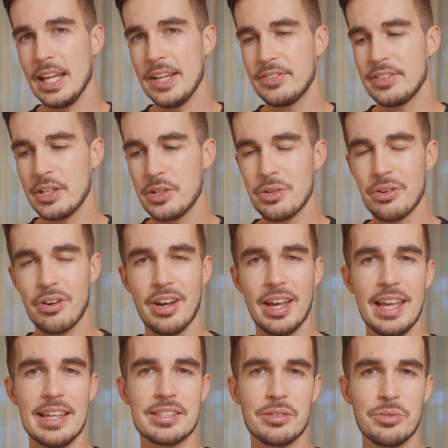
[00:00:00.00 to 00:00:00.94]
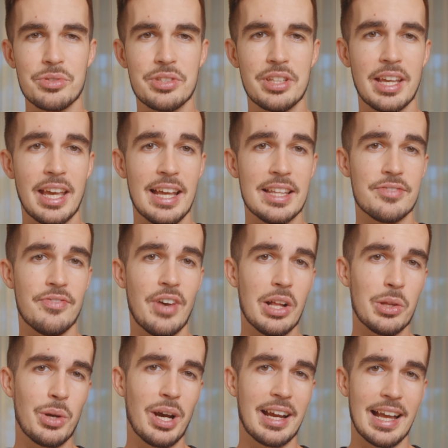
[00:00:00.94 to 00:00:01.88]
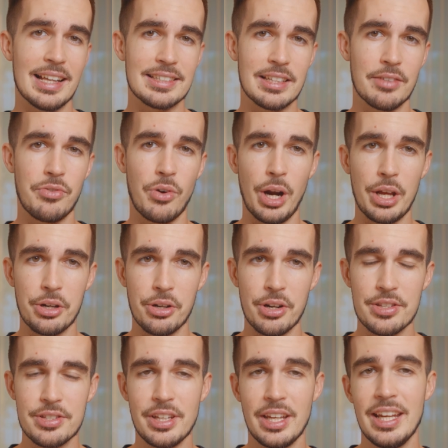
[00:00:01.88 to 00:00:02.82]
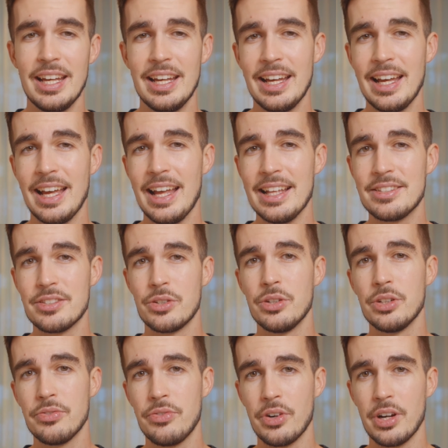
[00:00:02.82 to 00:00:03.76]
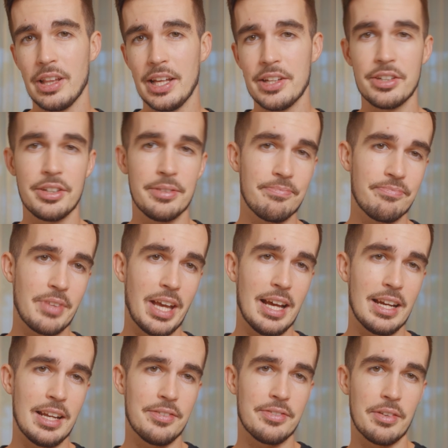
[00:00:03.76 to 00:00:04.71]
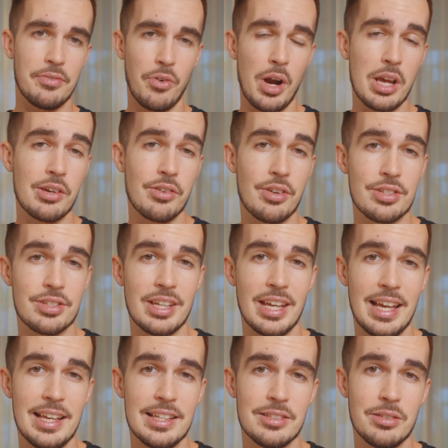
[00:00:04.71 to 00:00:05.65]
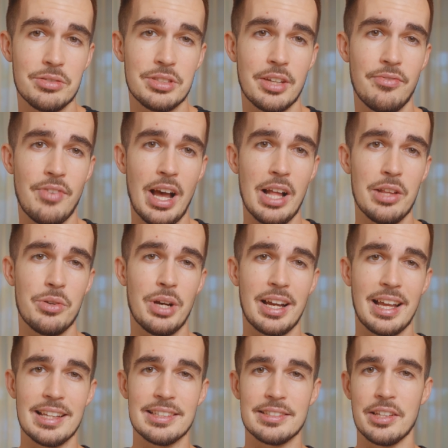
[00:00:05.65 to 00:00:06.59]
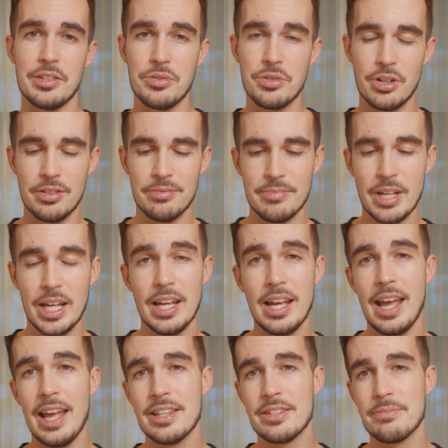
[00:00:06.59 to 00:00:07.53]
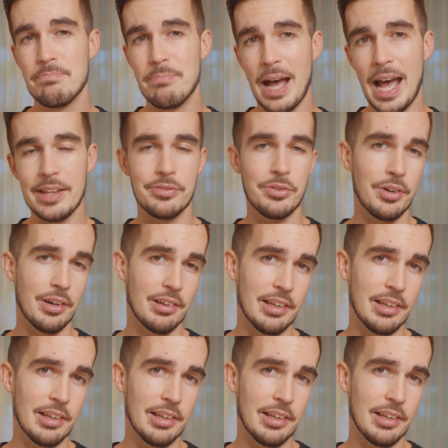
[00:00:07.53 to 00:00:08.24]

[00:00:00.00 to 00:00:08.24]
If the euro is losing its value against a foreign currency, it's good for the lender, and if the foreign currency is losing value against the euro, it's bad for the